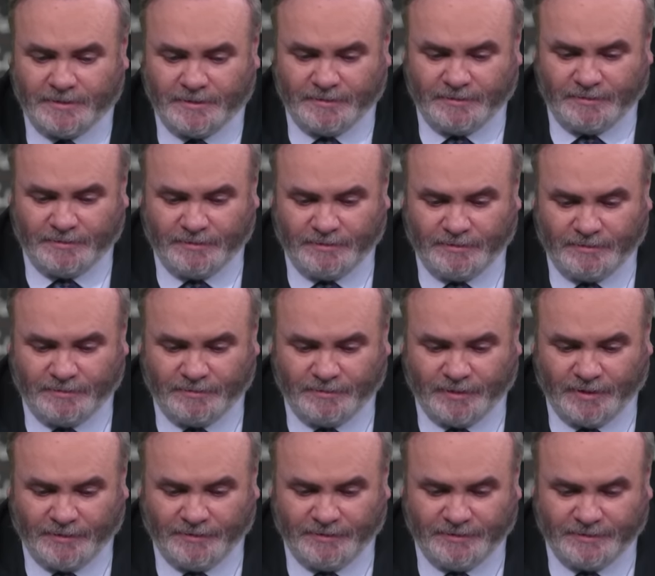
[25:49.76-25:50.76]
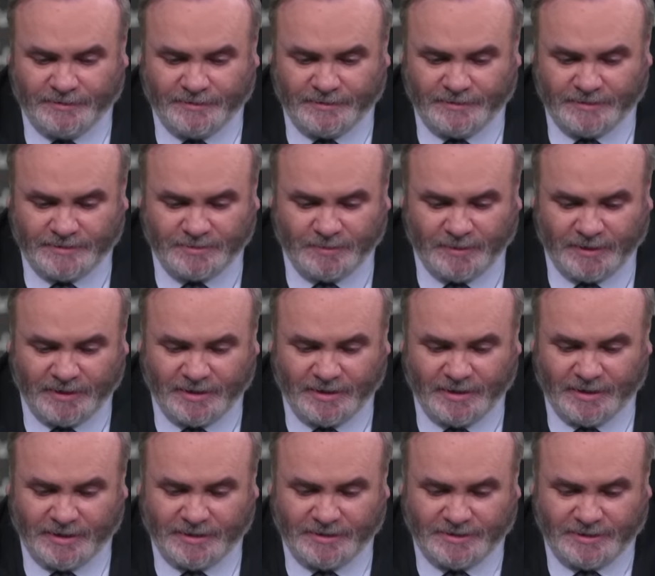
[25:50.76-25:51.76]
absolutely. Rather than
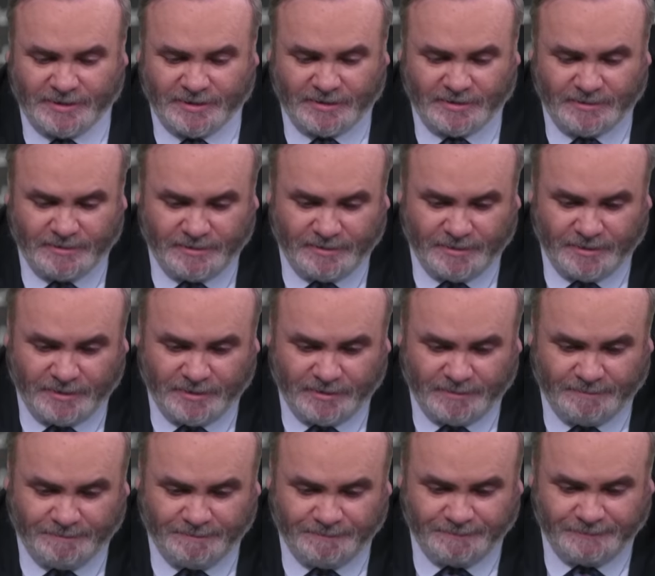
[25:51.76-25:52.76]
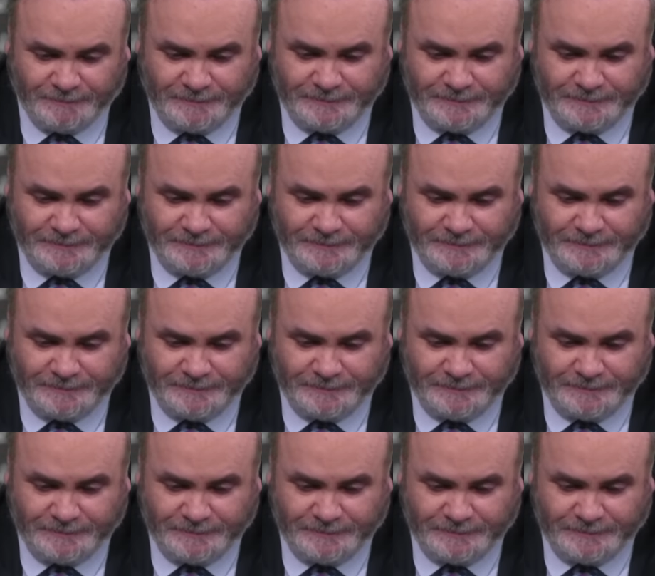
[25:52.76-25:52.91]
speculating. Yeah. Um,